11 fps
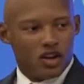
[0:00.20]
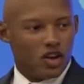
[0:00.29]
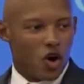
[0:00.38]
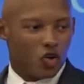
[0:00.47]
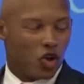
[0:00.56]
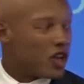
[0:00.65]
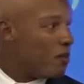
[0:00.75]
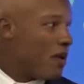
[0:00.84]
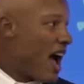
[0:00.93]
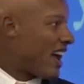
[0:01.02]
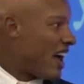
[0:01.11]
You know, looking
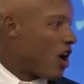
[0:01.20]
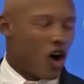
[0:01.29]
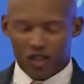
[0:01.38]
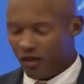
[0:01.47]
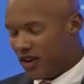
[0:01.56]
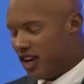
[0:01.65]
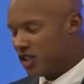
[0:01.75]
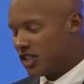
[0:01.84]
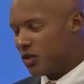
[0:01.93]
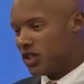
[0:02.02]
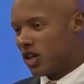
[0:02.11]
back at all the
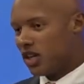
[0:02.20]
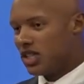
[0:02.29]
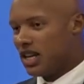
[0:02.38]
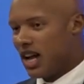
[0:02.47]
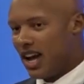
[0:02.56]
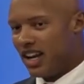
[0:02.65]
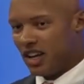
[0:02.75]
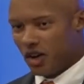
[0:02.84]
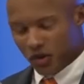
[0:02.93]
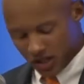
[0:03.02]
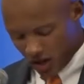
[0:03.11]
videos that we saw tonight, I
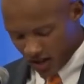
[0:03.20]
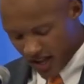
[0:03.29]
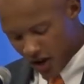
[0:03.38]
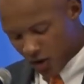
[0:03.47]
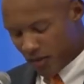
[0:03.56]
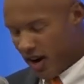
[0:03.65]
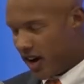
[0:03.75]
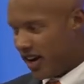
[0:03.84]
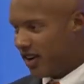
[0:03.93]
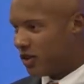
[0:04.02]
know we saw the Hail Mary,